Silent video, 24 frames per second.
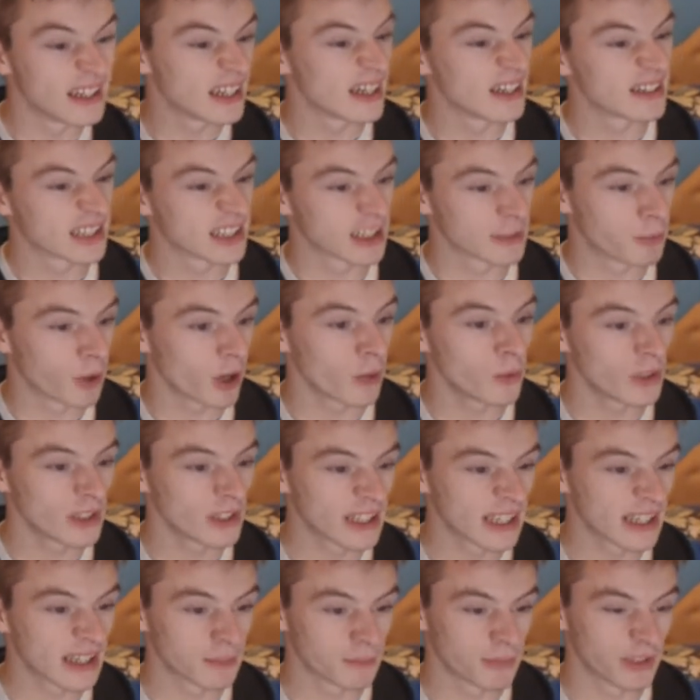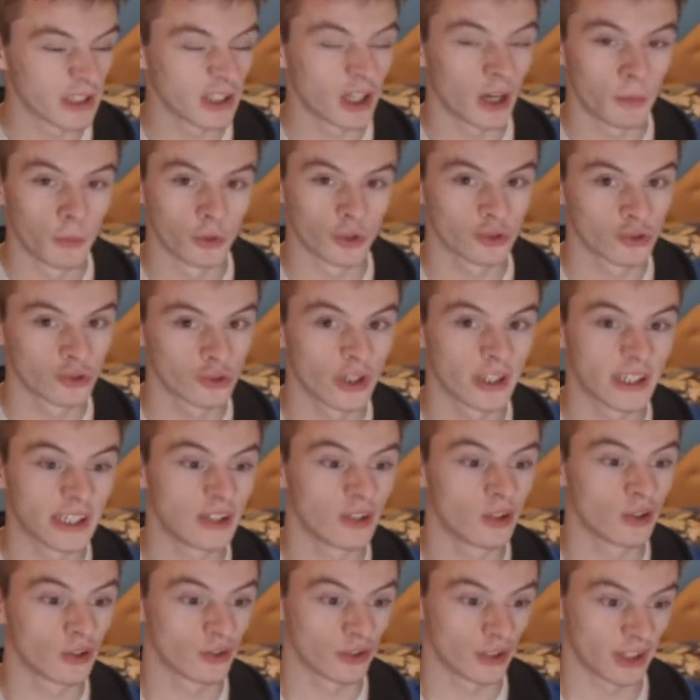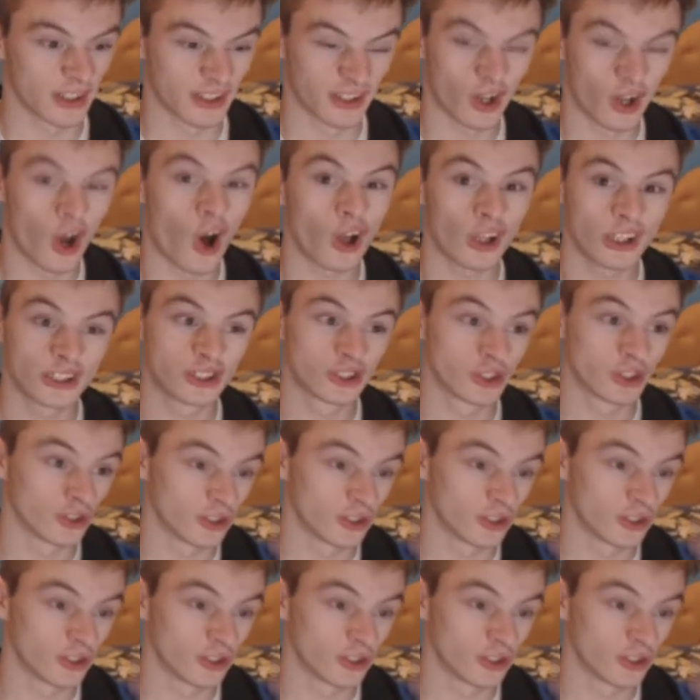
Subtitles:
it probably will be a lot more tricky because like it's college,